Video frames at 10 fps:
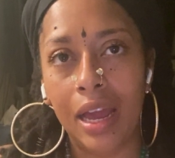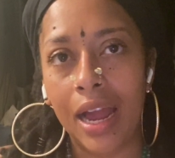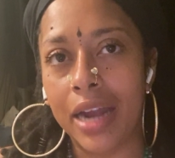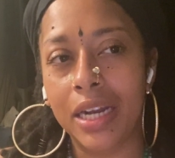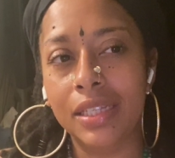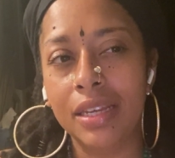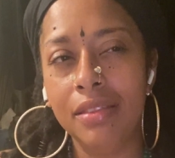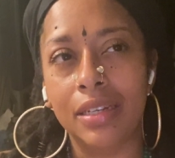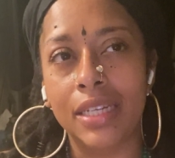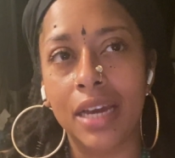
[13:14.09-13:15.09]
and it's in
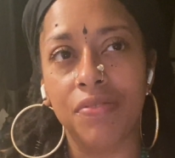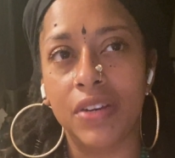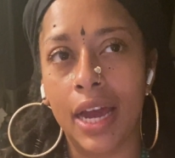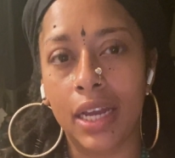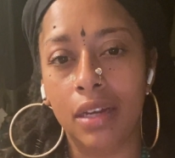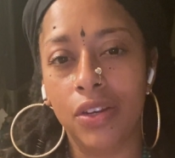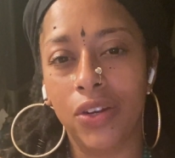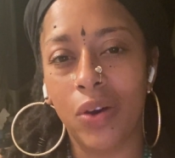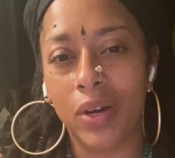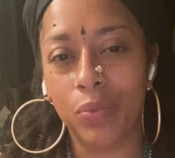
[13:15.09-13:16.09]
the dead of night, you
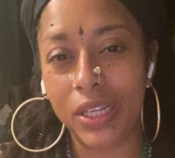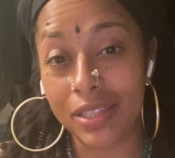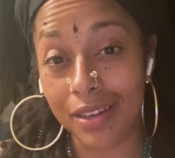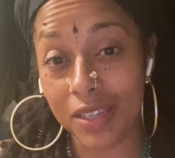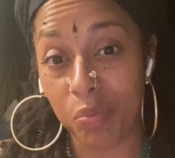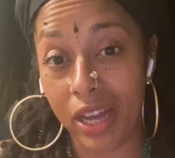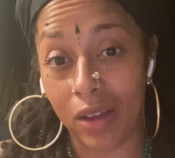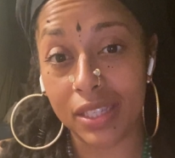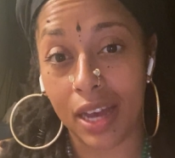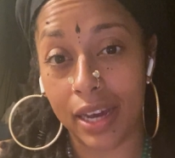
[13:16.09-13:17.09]
know, and we tend to be
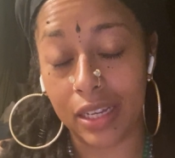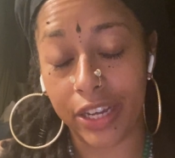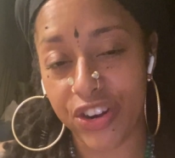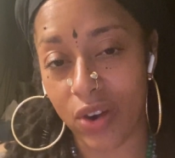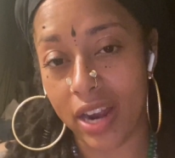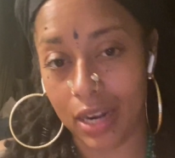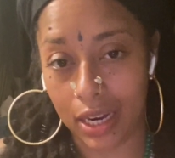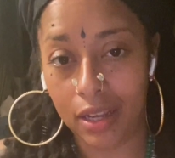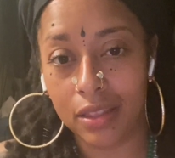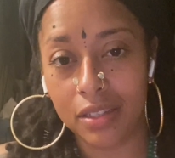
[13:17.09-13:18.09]
outside later at
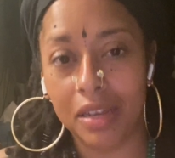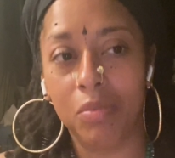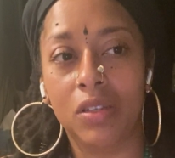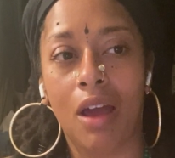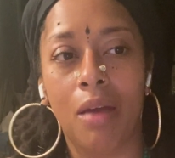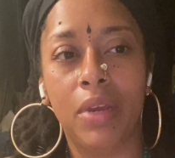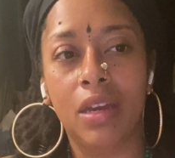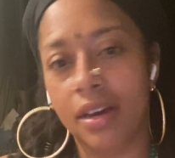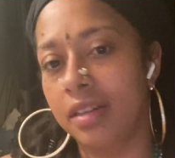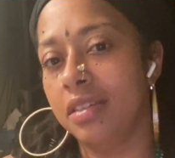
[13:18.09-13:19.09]
night in the summertime
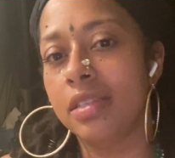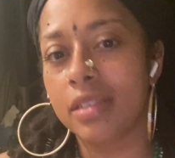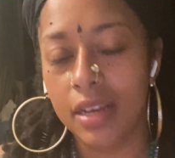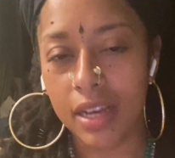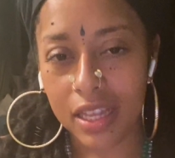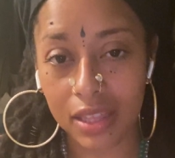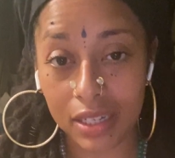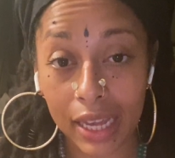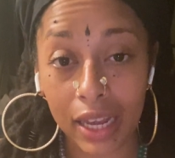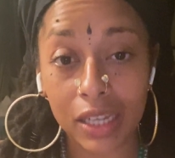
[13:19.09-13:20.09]
because the
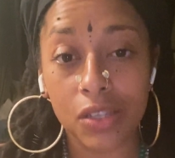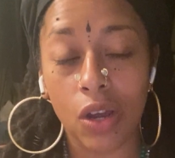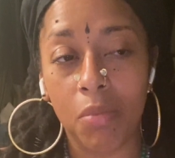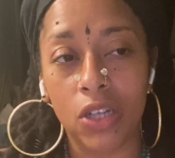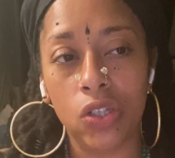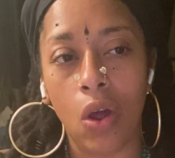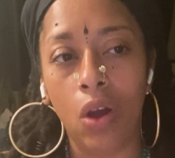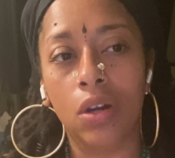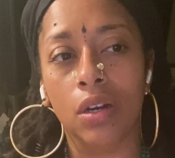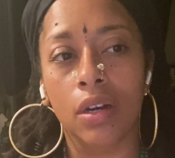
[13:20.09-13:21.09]
days are much
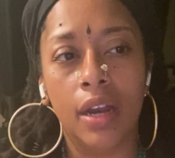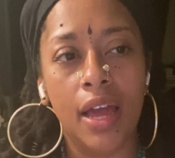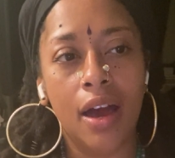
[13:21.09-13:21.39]
longer.